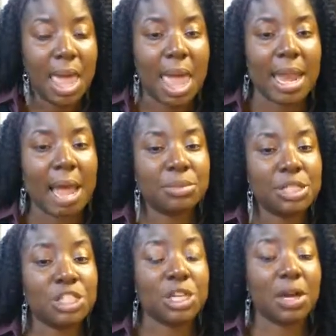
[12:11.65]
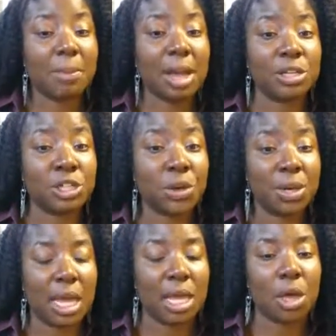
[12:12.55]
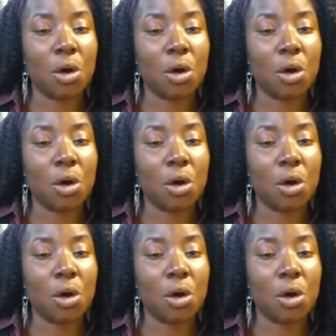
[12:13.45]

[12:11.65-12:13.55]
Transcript: and I'm just sharing my journey in the